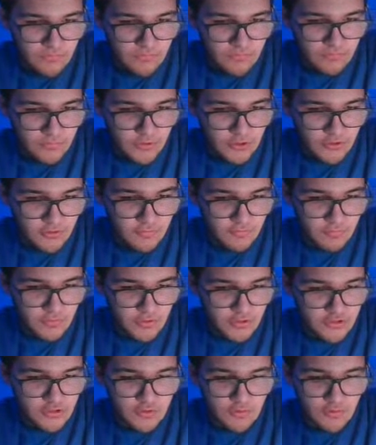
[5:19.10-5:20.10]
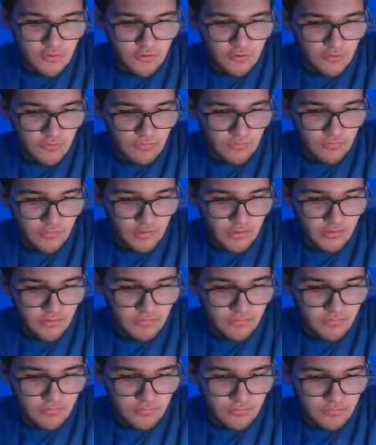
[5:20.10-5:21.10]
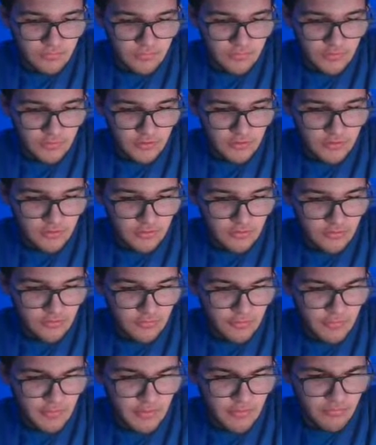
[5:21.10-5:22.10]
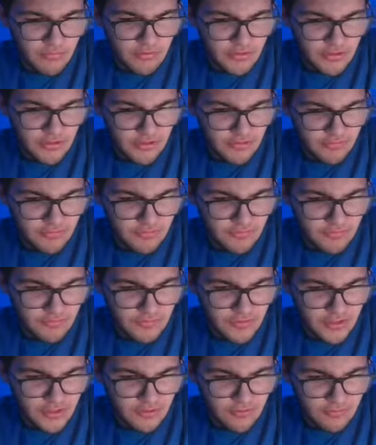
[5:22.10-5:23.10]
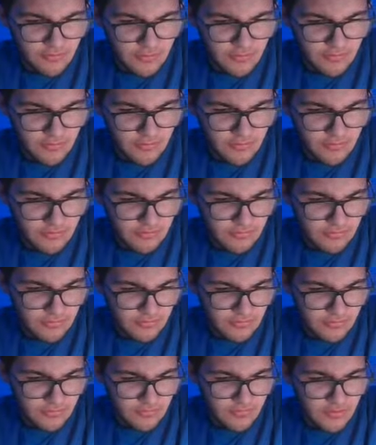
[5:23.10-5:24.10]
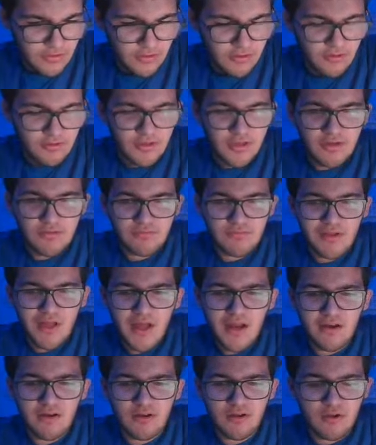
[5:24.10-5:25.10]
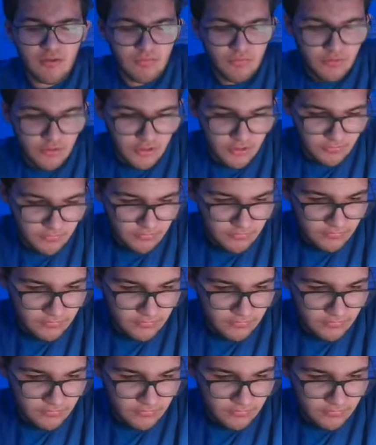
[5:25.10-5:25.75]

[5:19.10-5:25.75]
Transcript: But at least Biggio had a home run. Do I remember it? I don't even think I remember. Oh, yeah, and Vlad had a home run.